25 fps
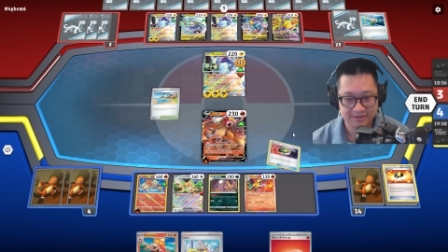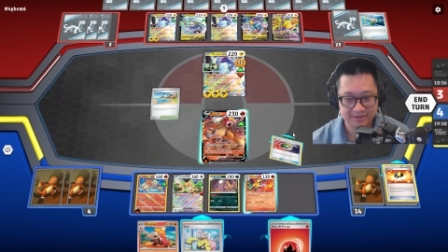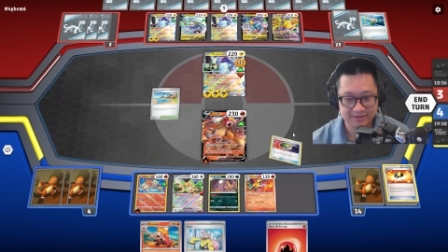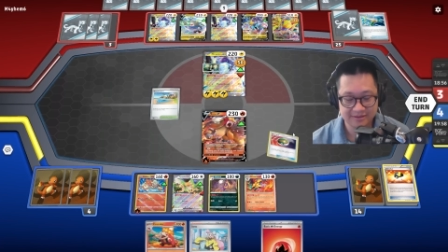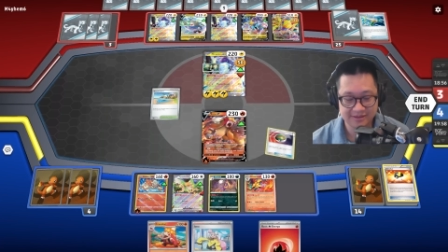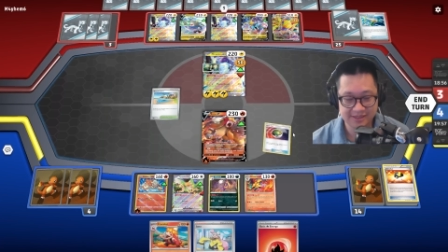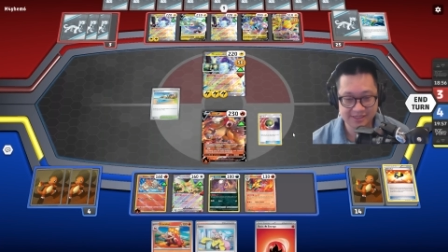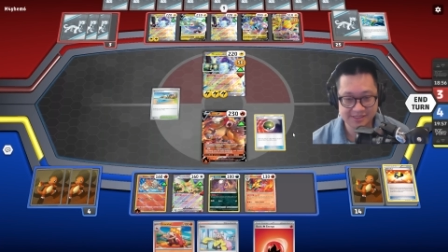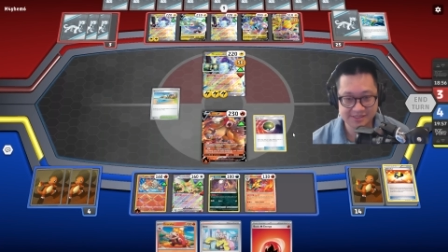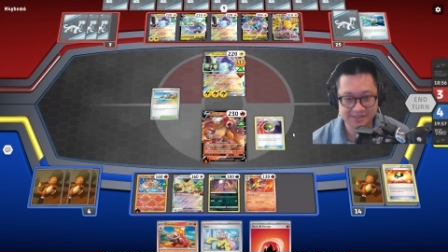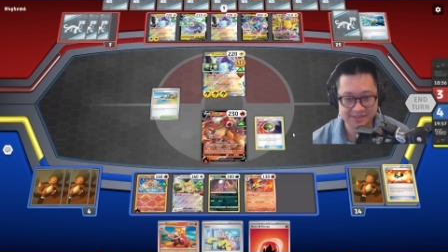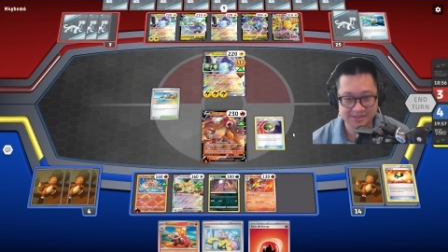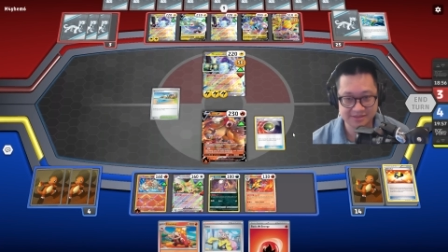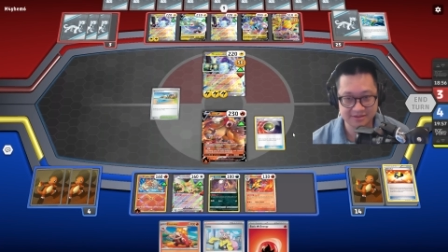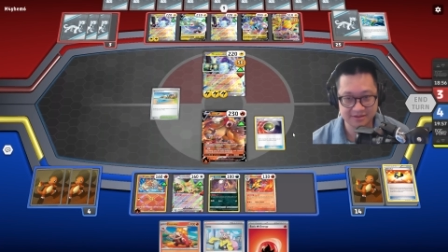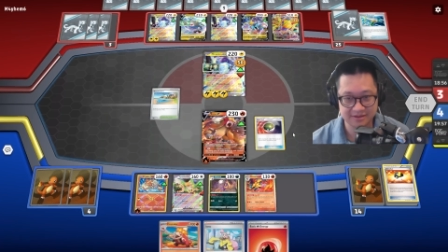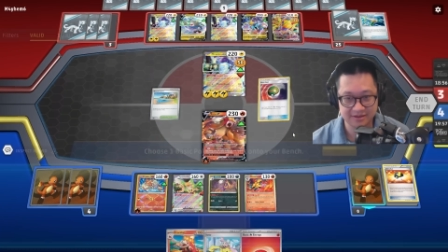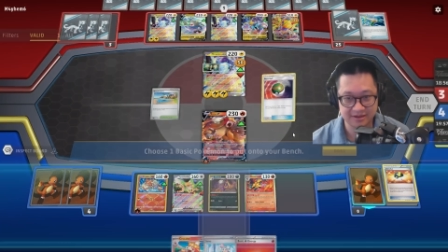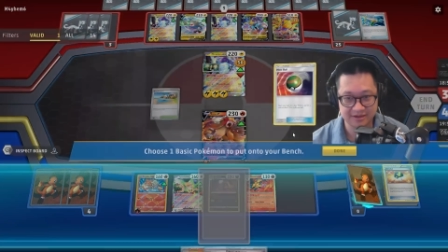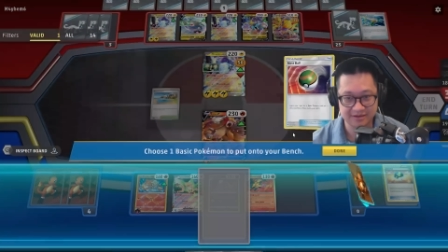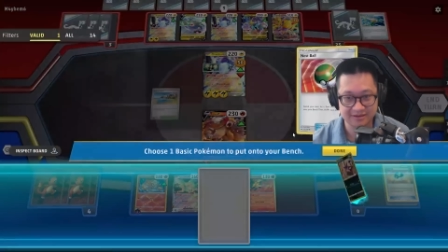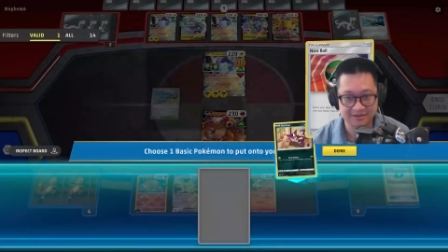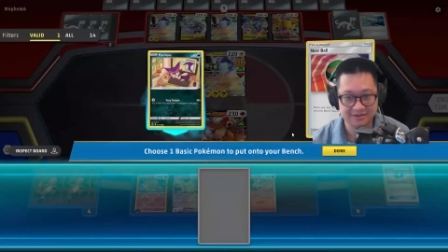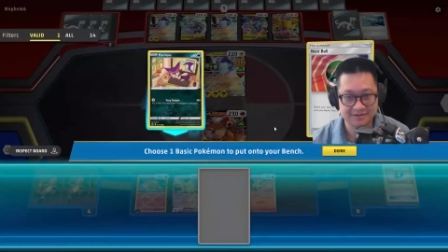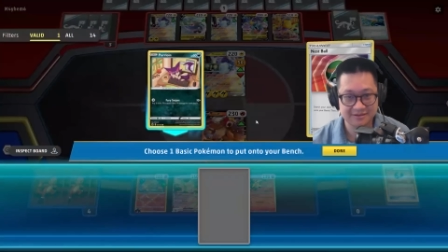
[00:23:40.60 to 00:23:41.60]
This is
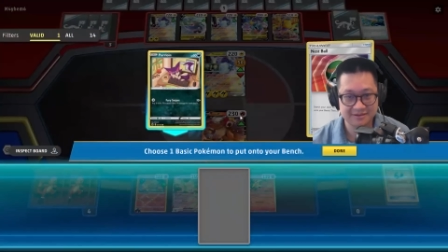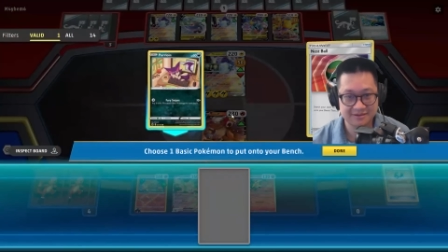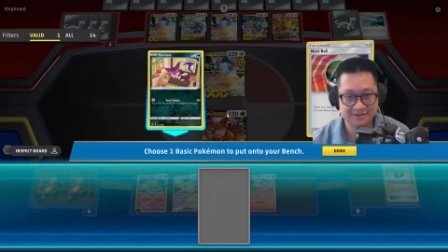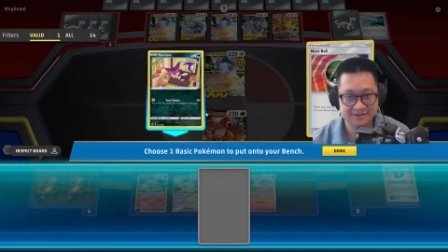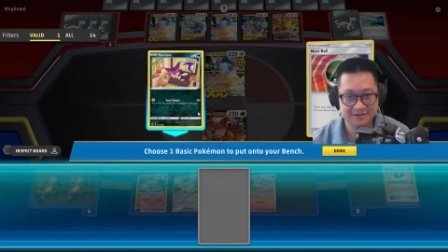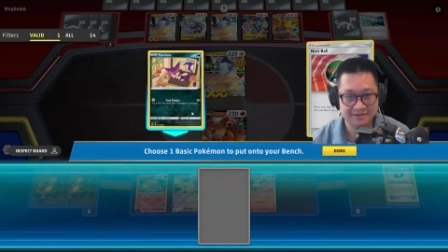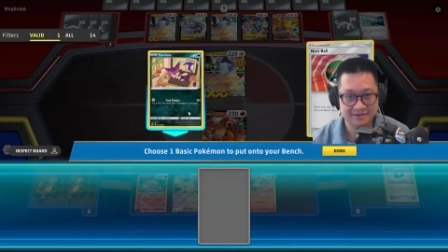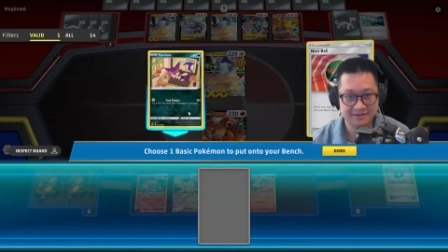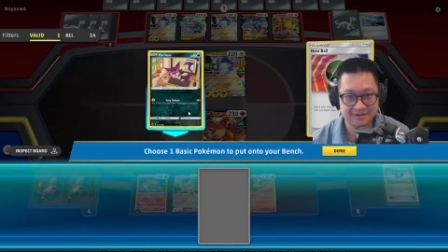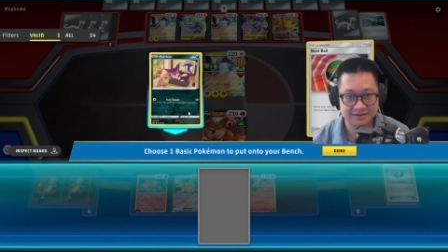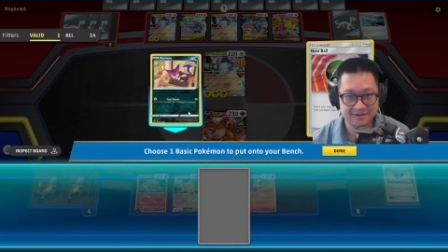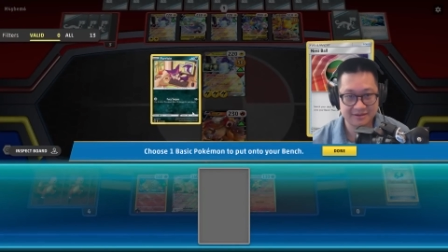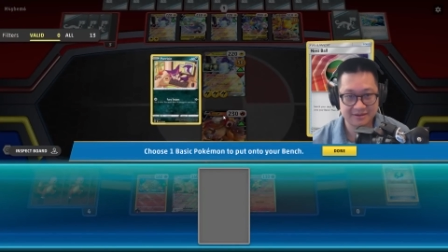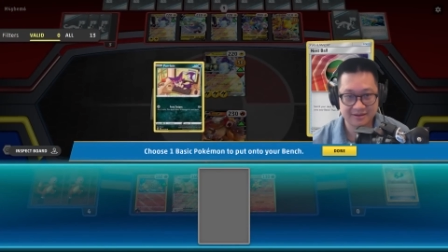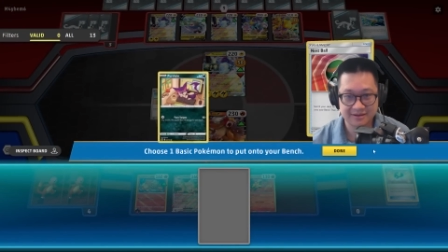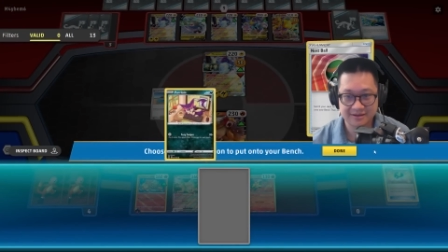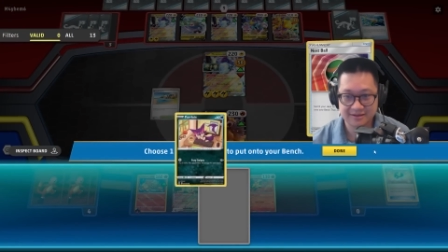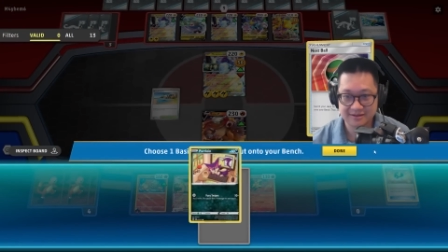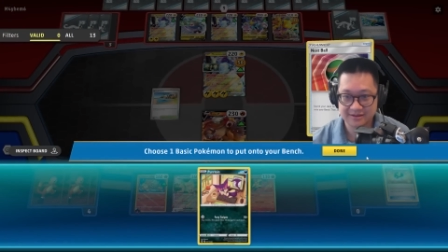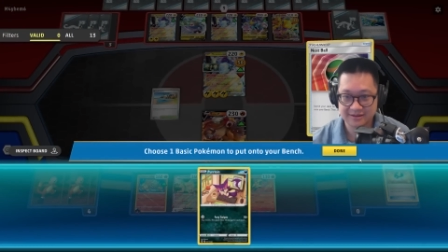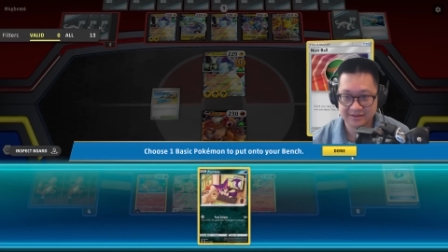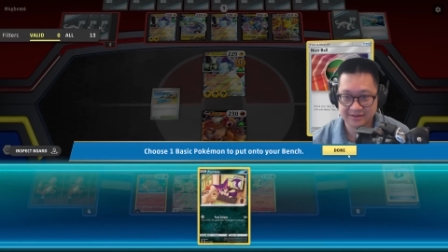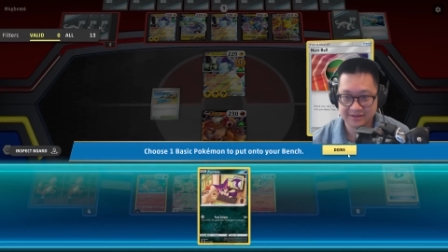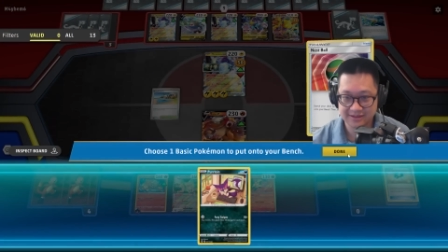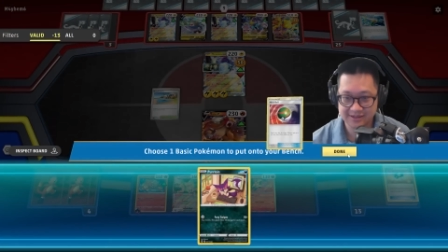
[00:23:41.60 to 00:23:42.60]
good.
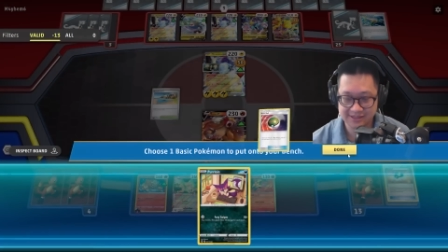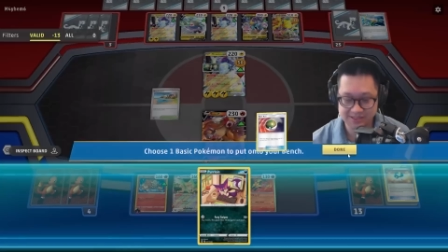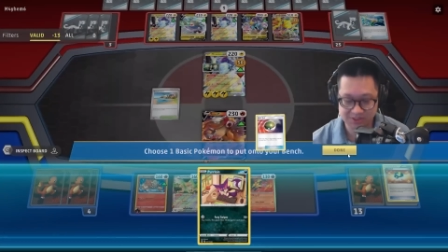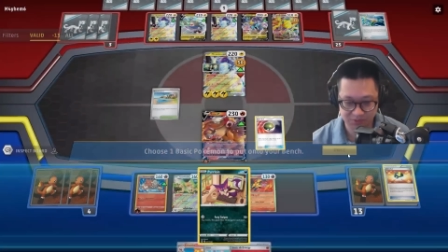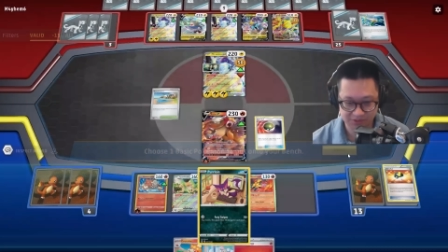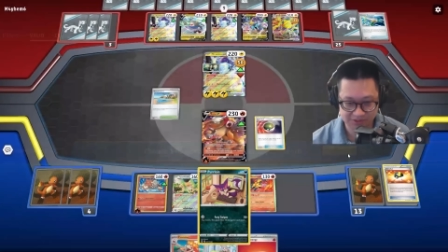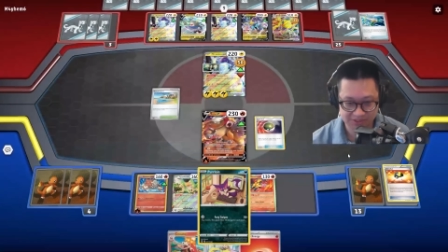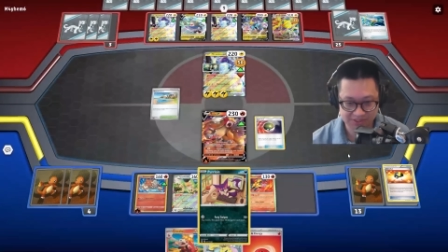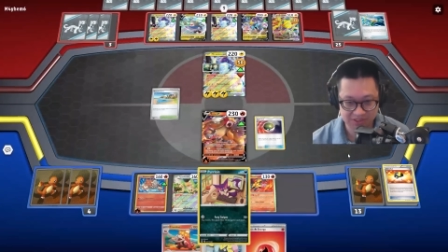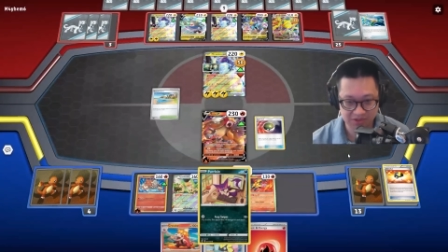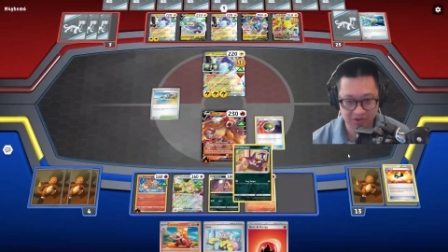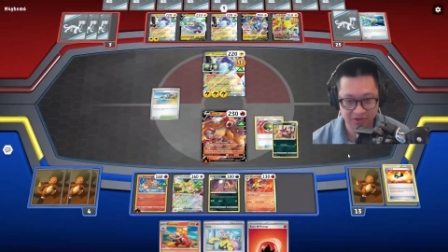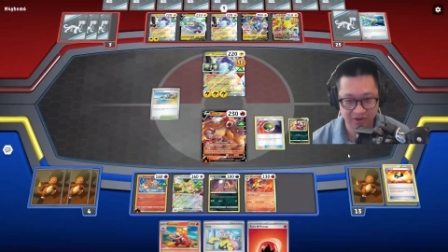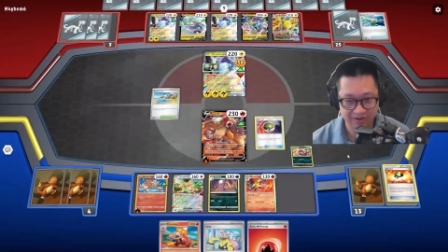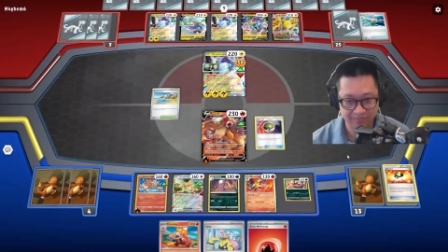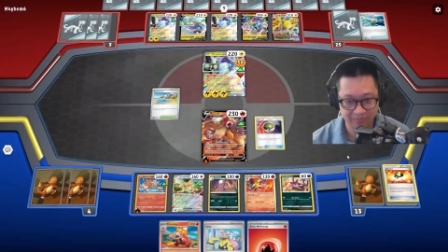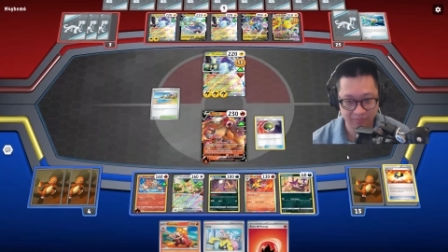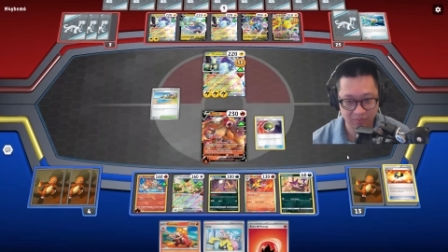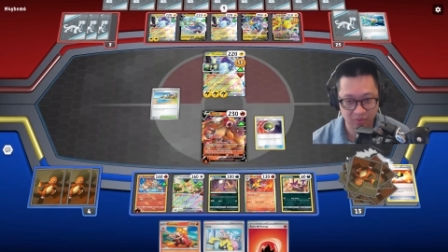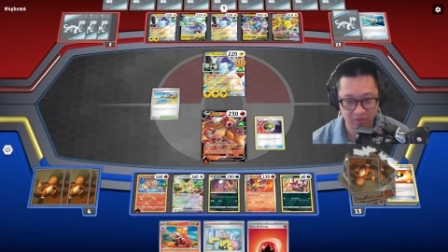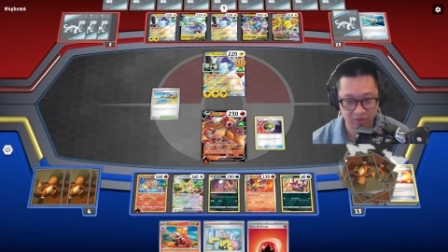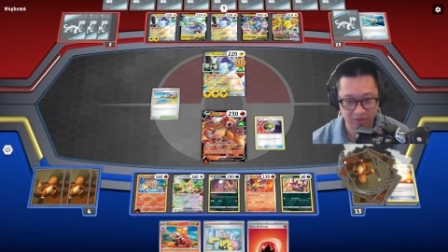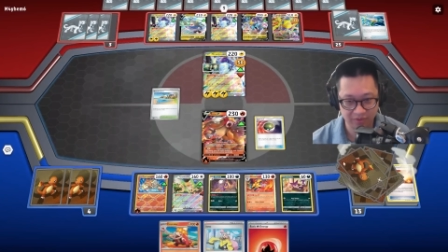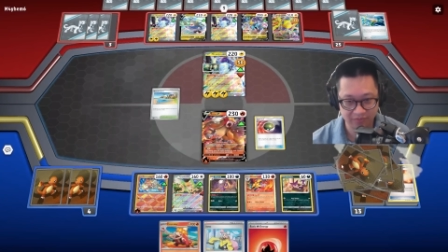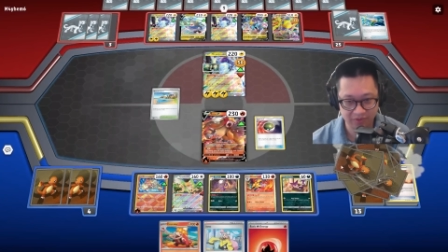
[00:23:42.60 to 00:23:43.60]
Because we still have
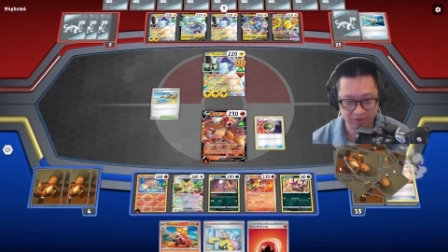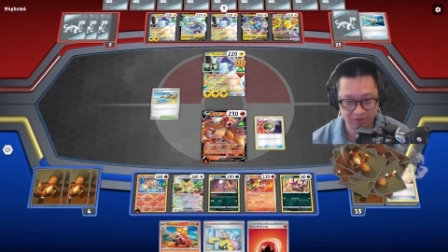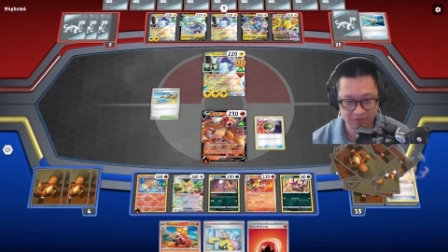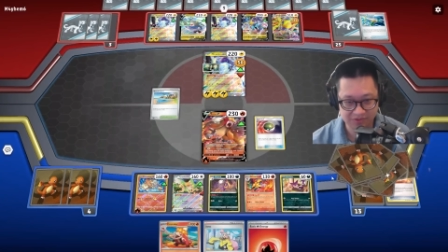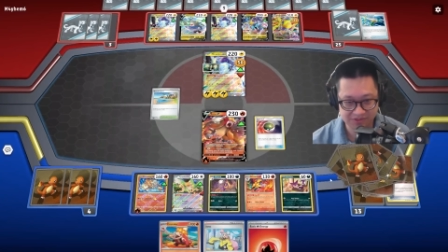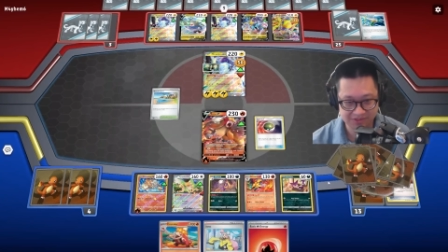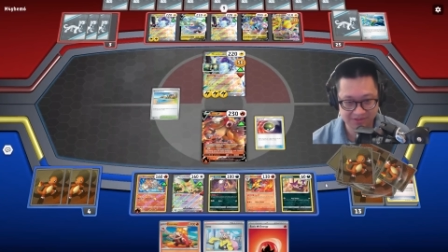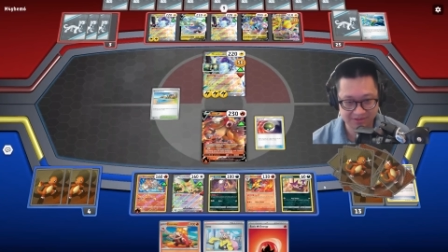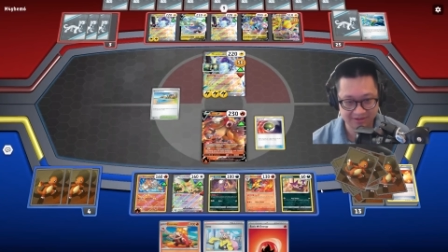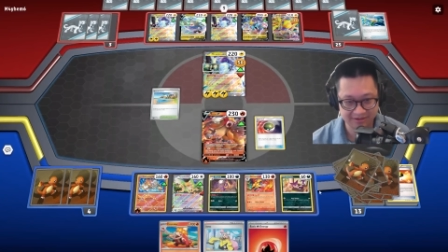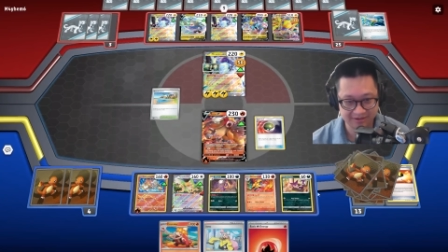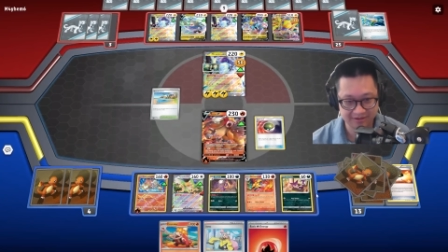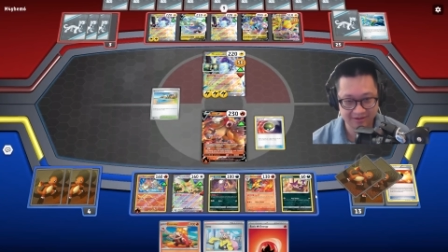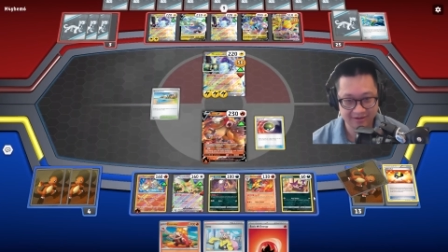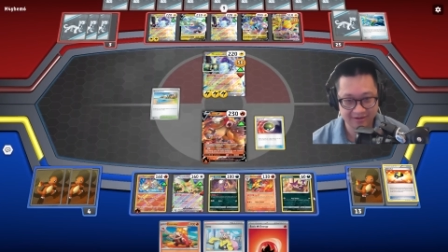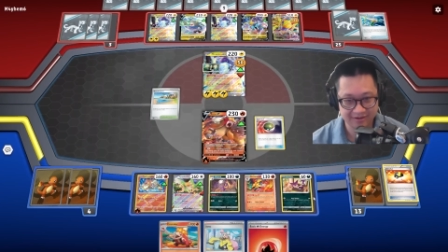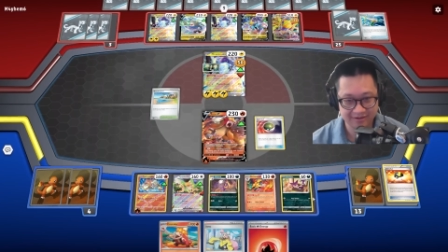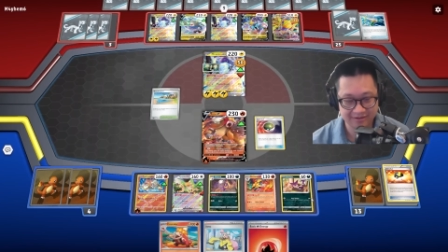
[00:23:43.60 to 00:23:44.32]
more of those here.